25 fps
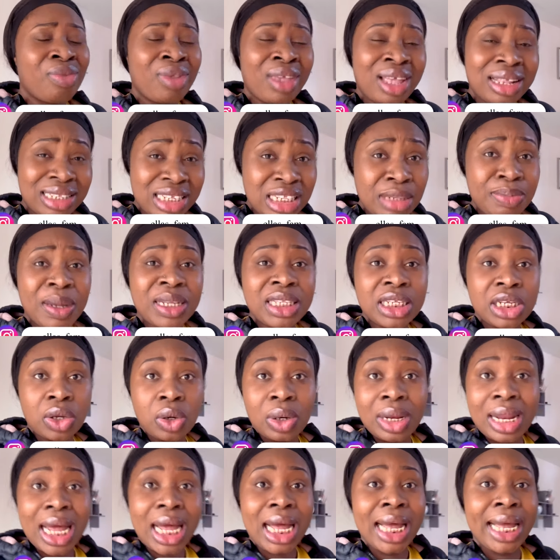This
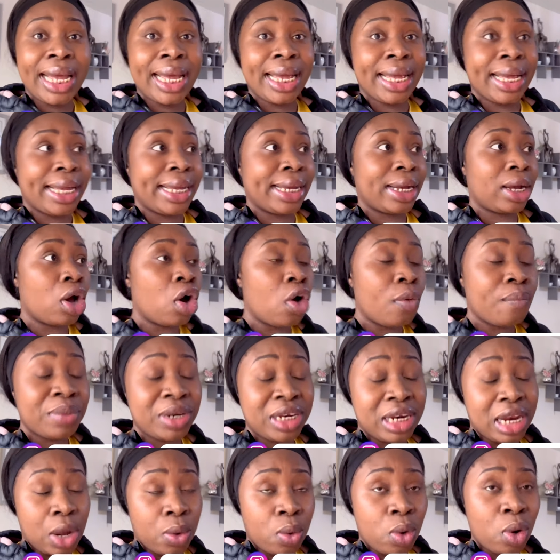particular company
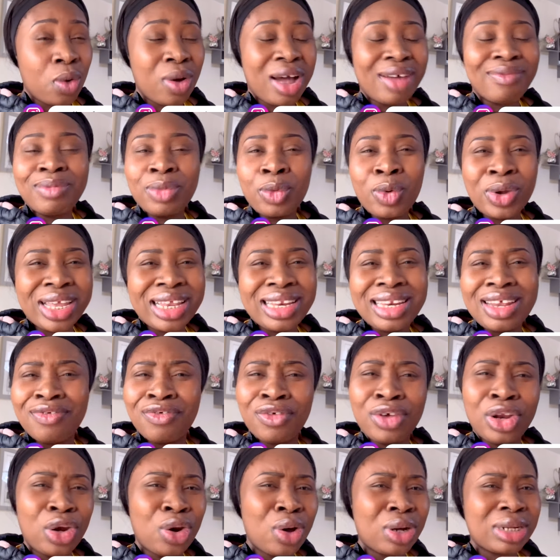I work with, I've been working there for a
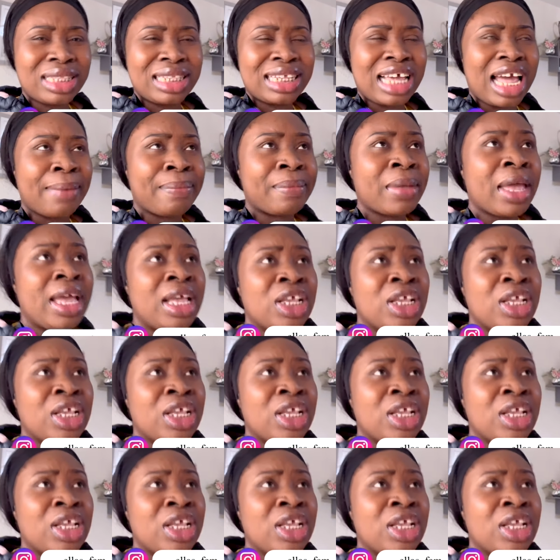long time.